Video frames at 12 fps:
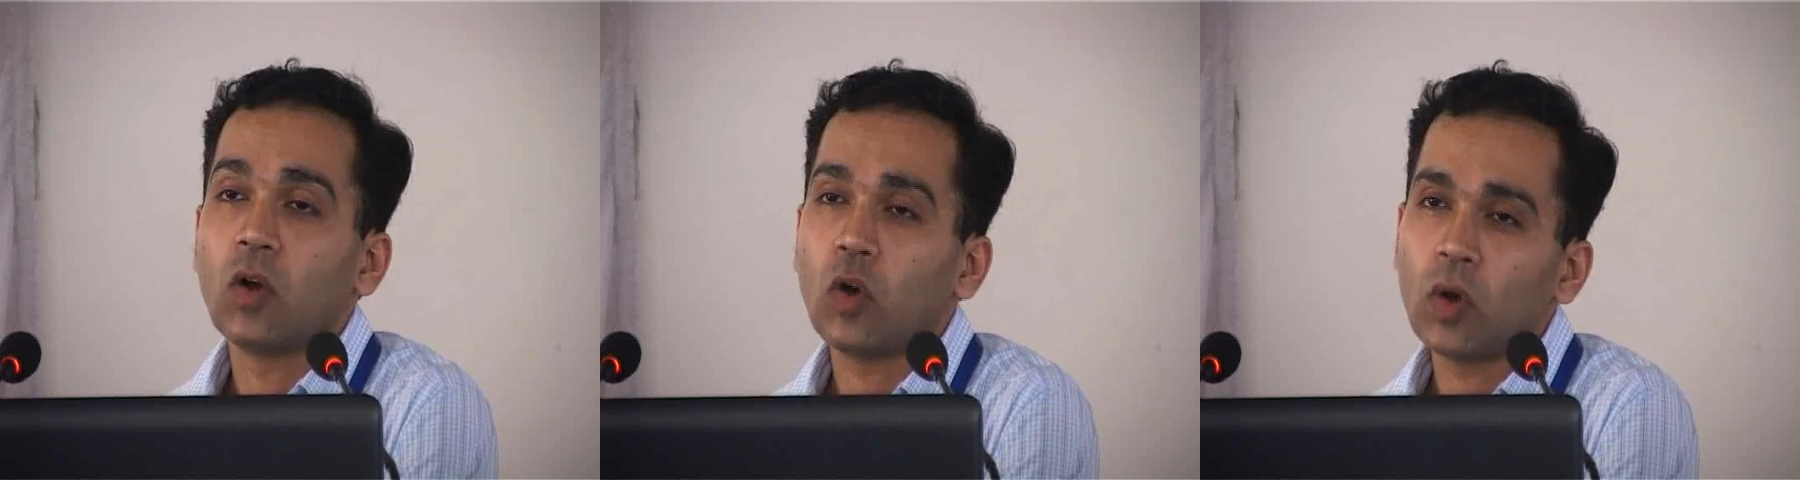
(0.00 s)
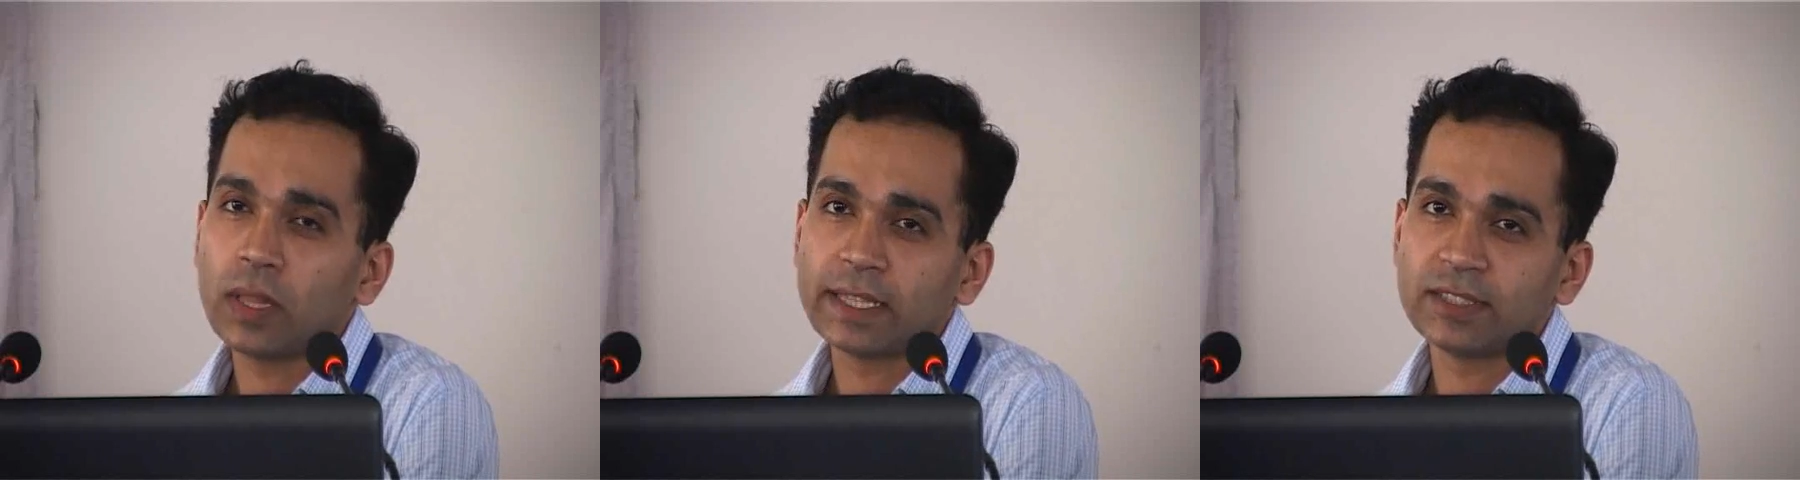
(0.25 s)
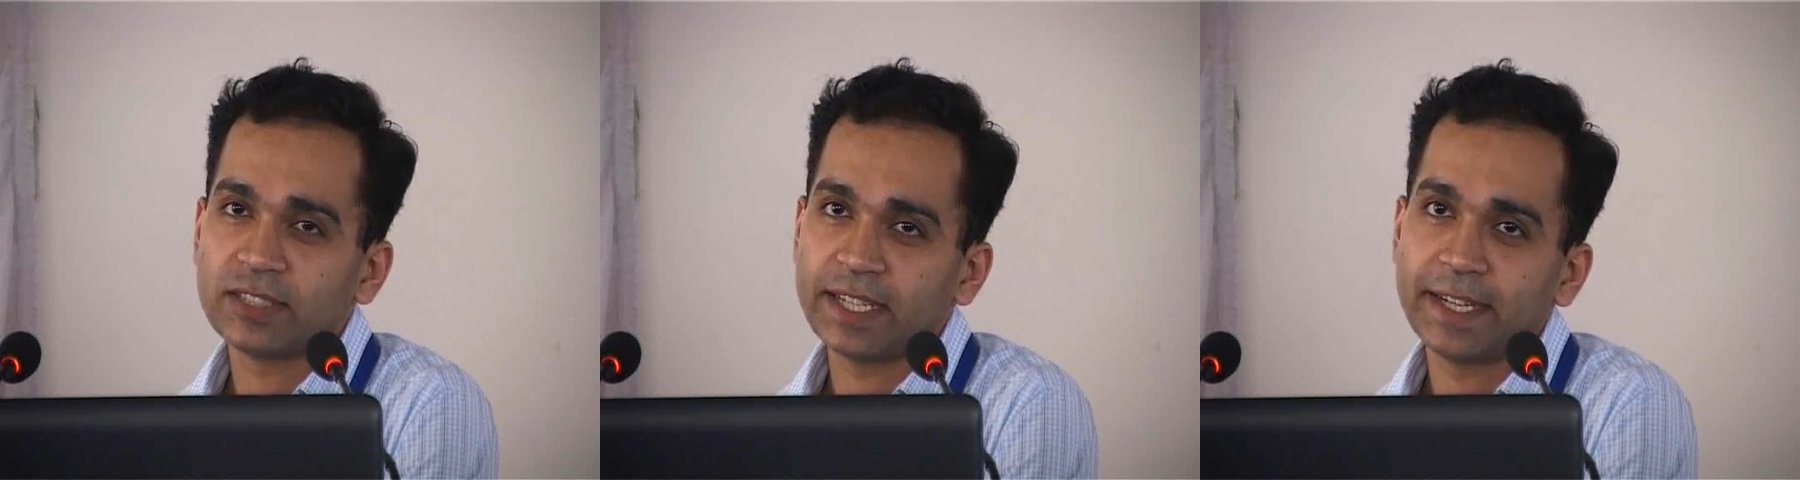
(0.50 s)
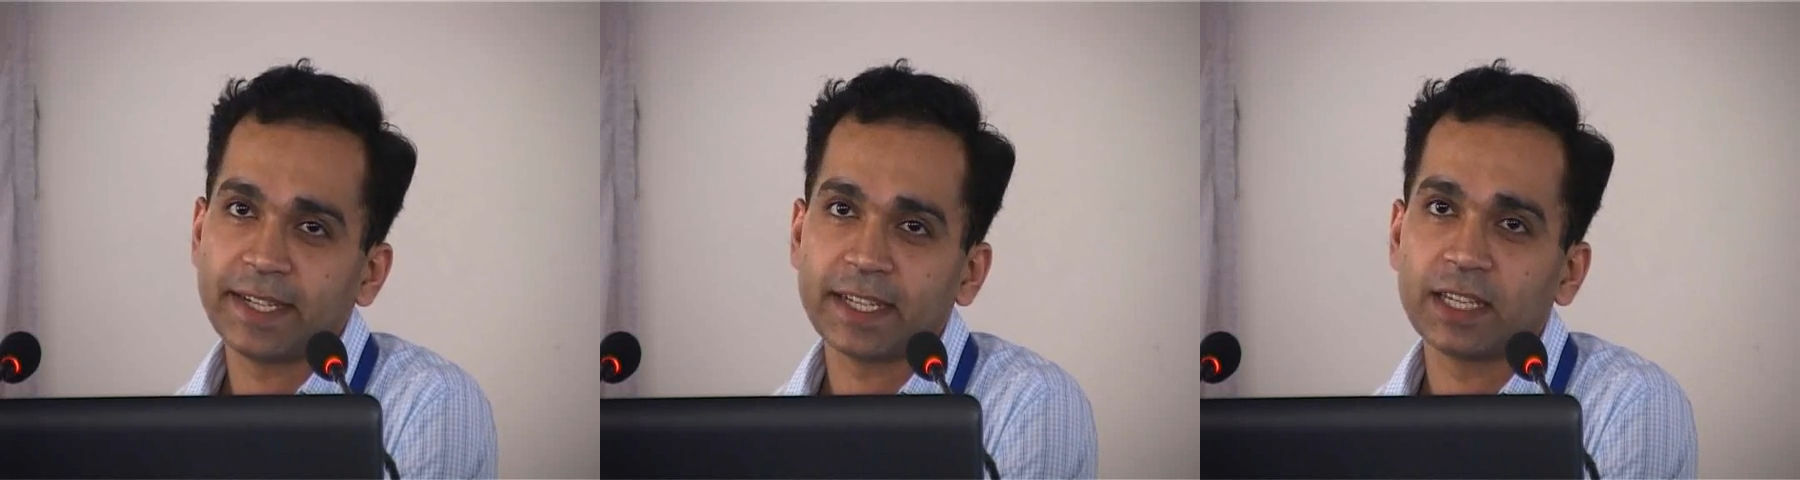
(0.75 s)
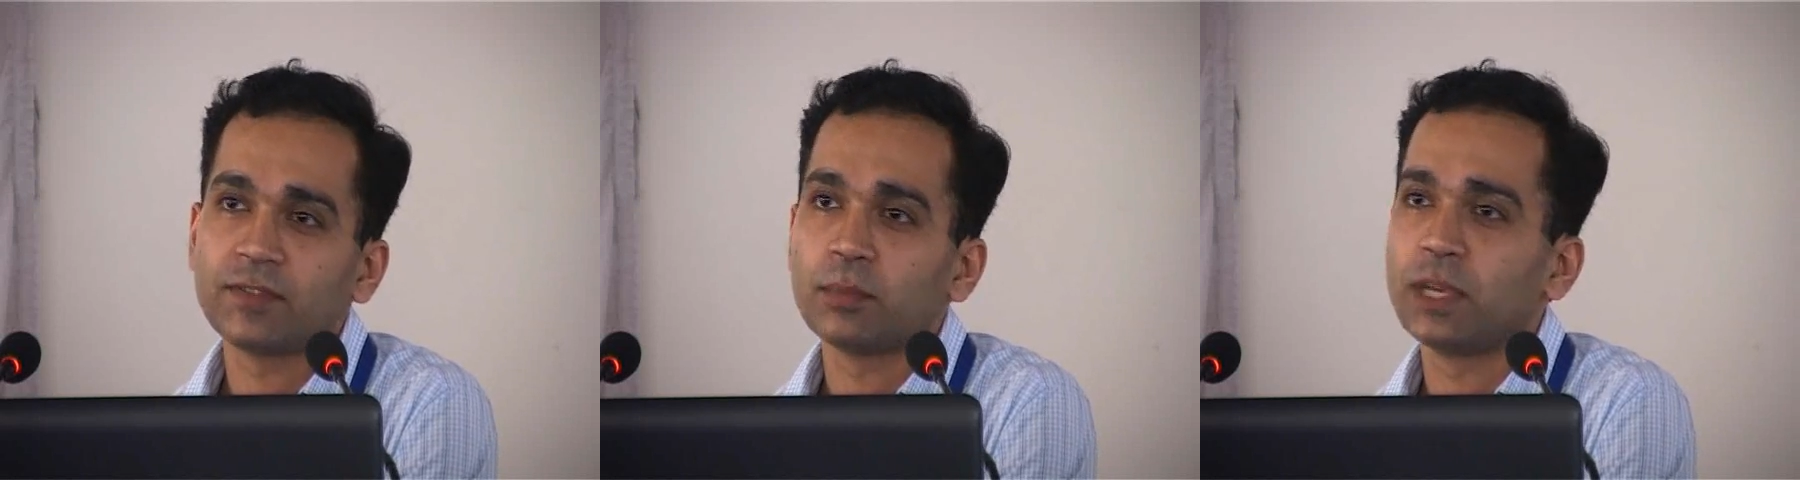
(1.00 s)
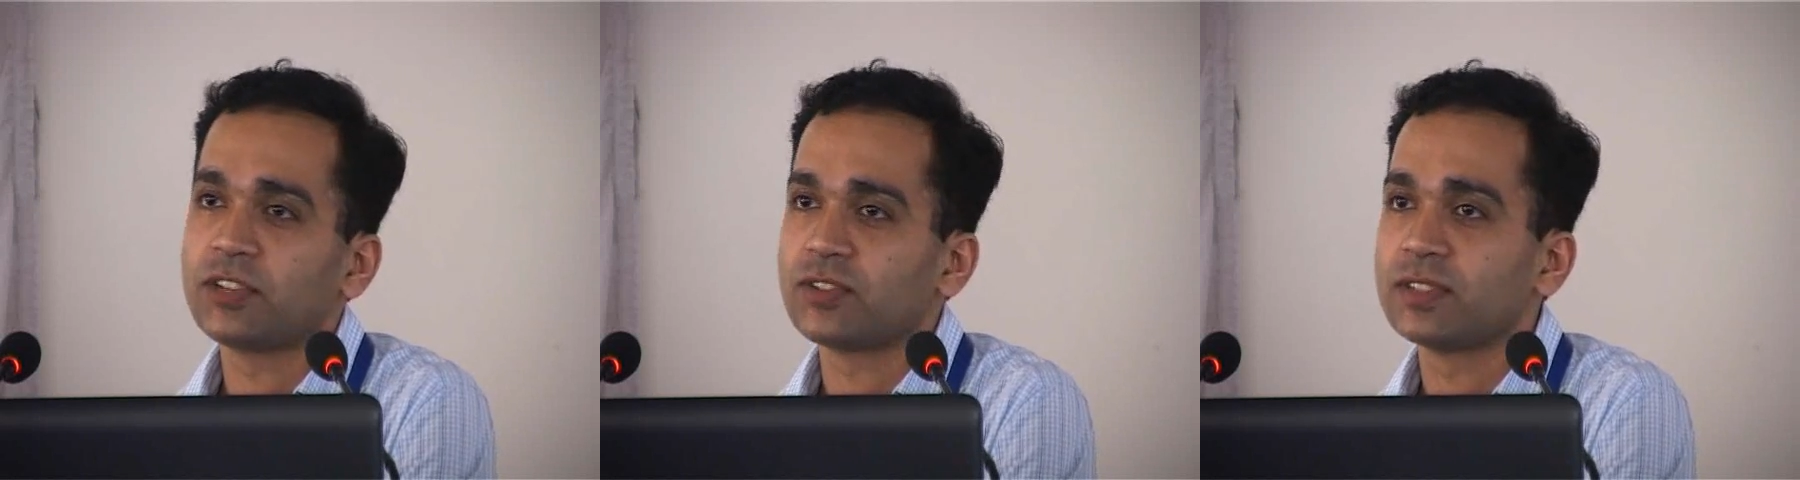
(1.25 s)
all the genetic
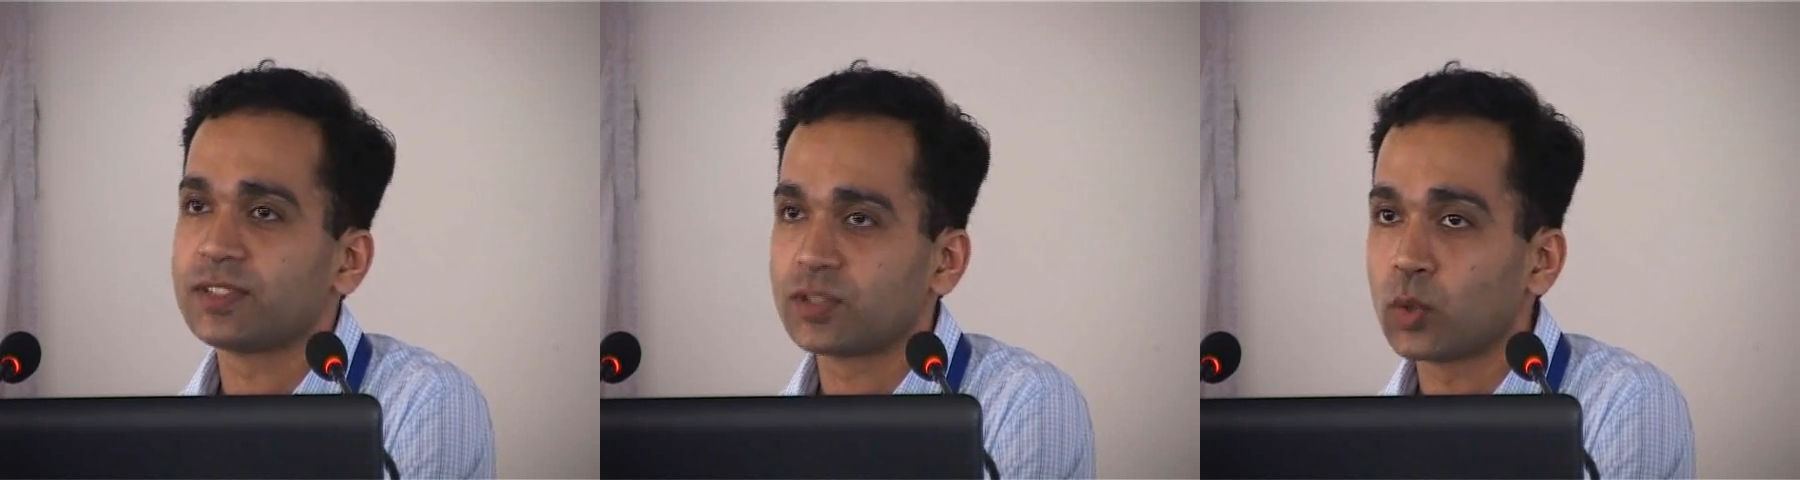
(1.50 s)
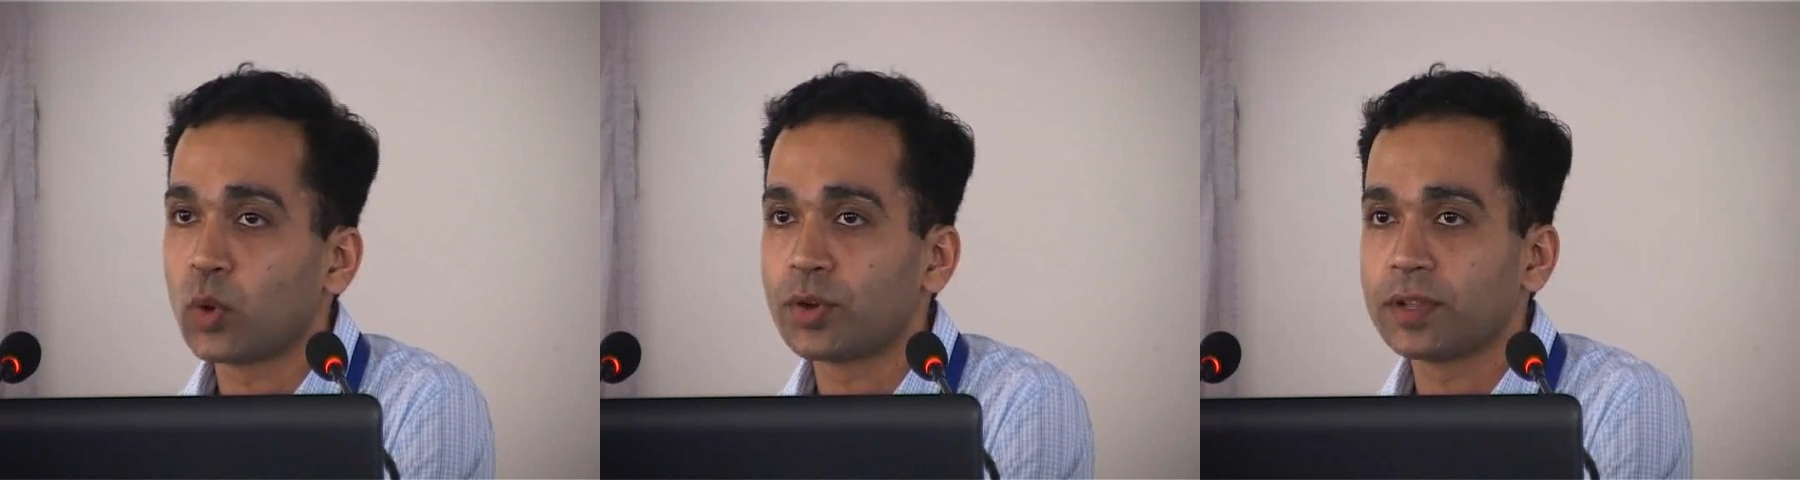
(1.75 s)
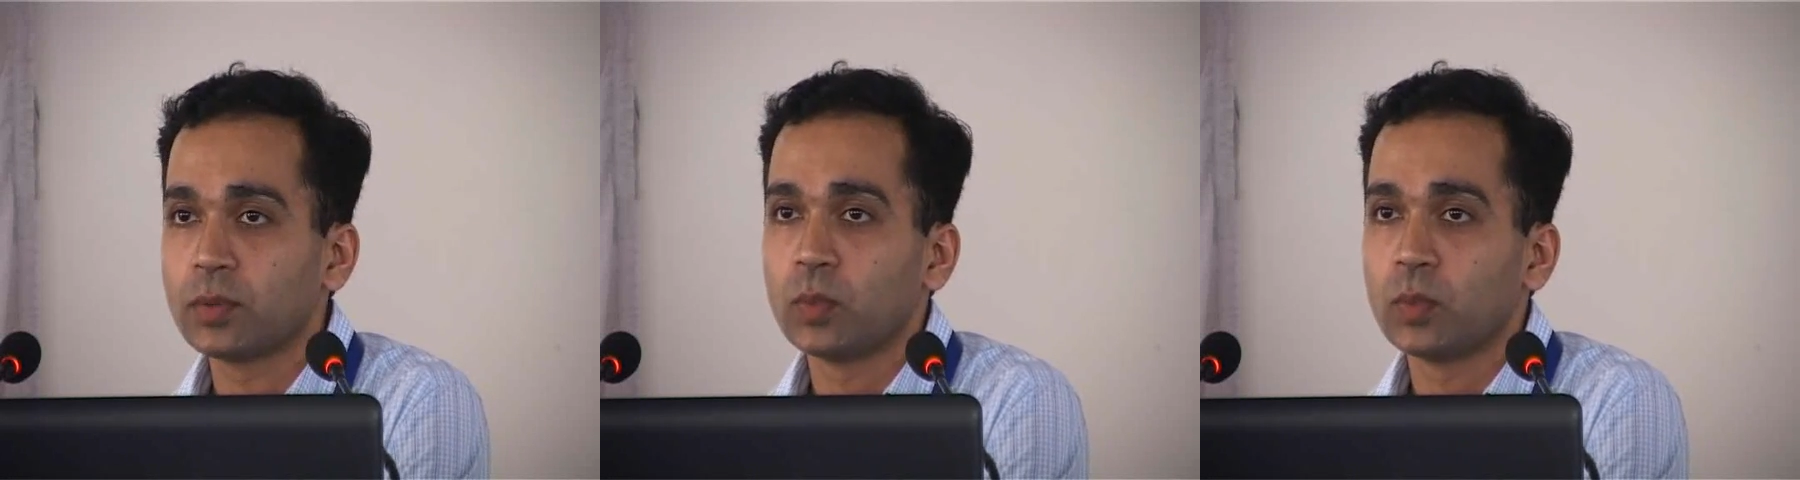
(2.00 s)
information stored